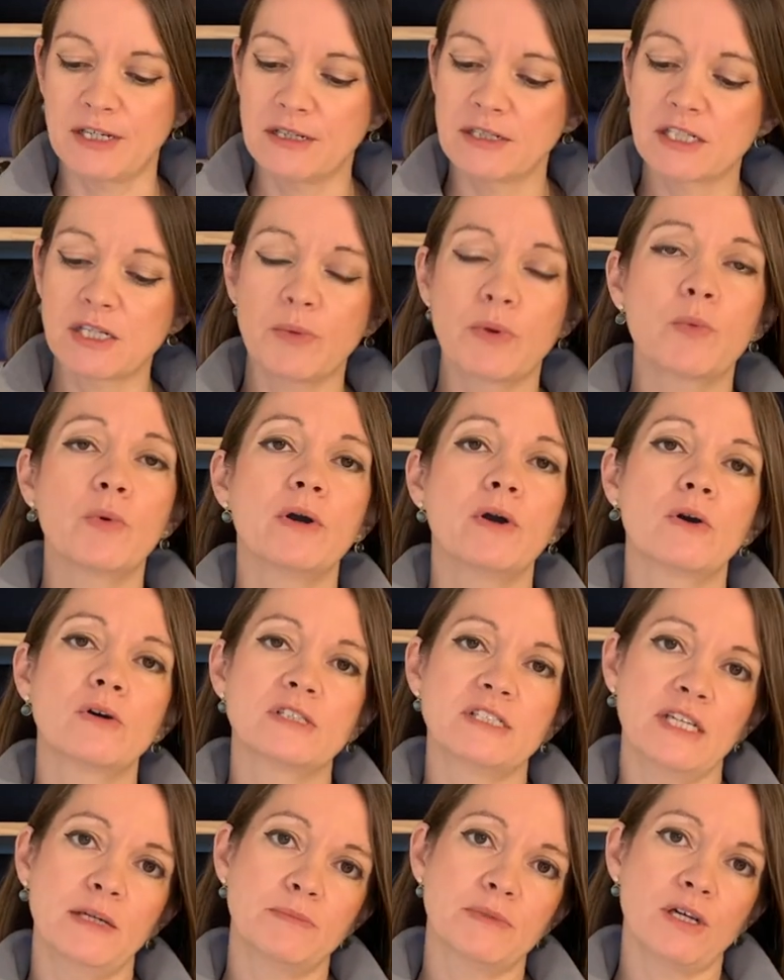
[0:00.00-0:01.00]
So we will
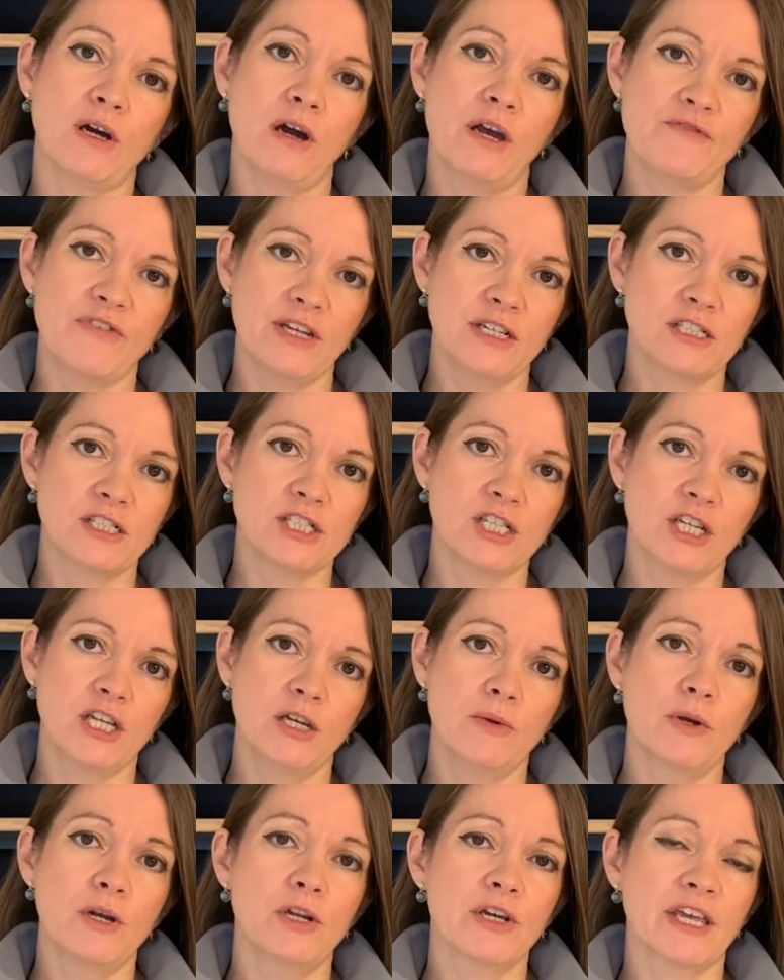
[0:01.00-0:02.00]
deep dive into
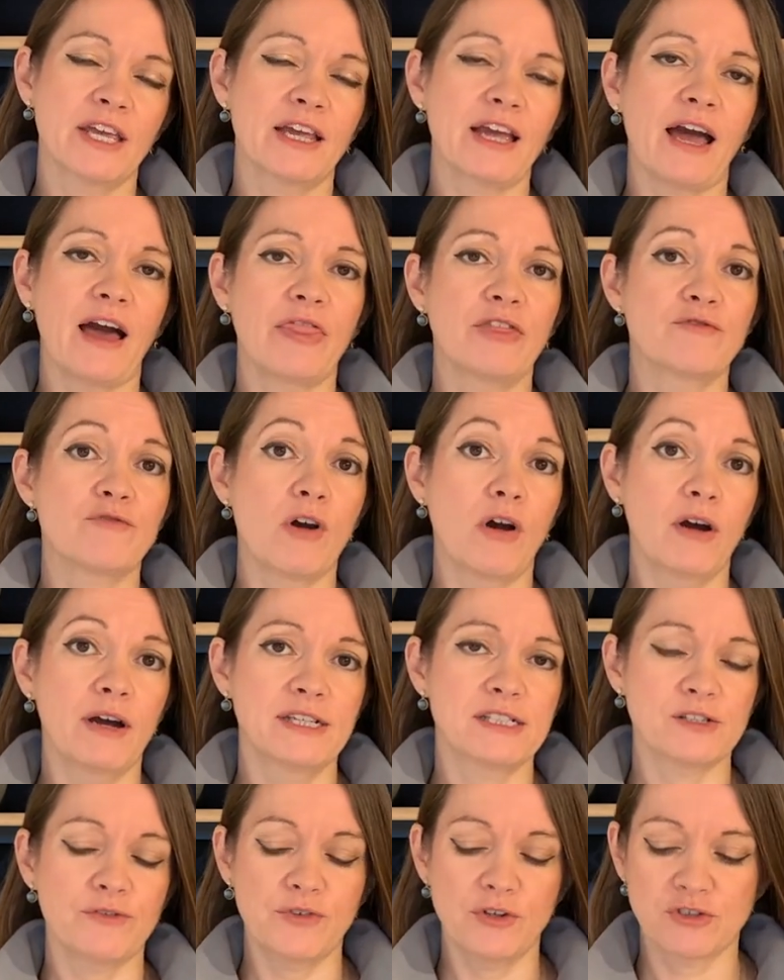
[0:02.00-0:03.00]
looking at the
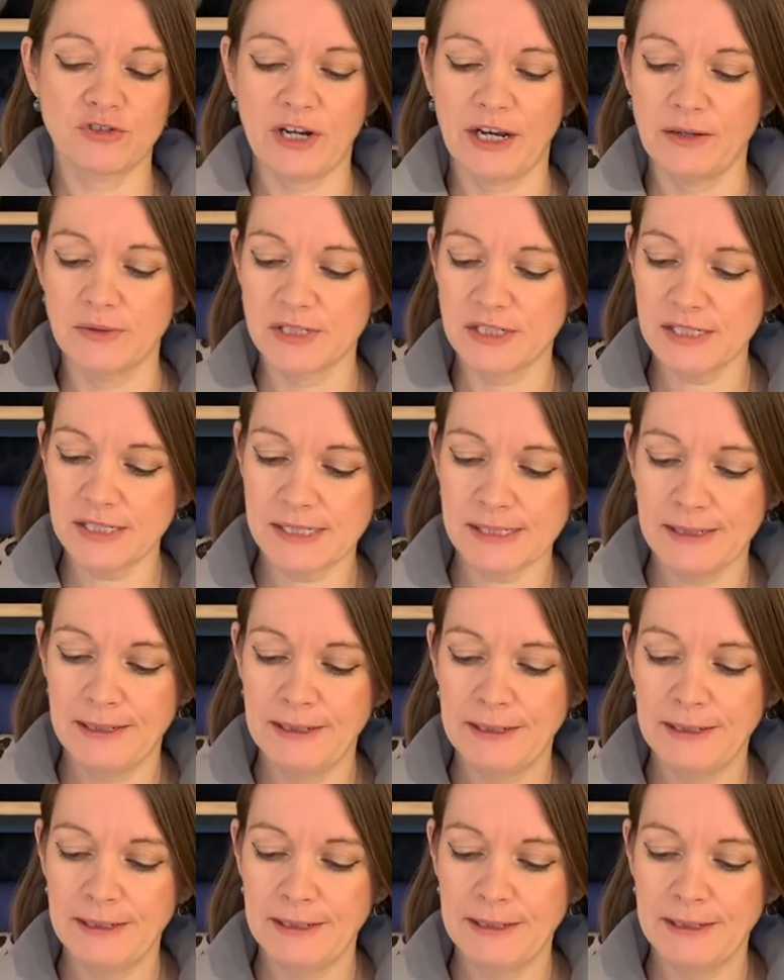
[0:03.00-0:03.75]
rise of your trousers.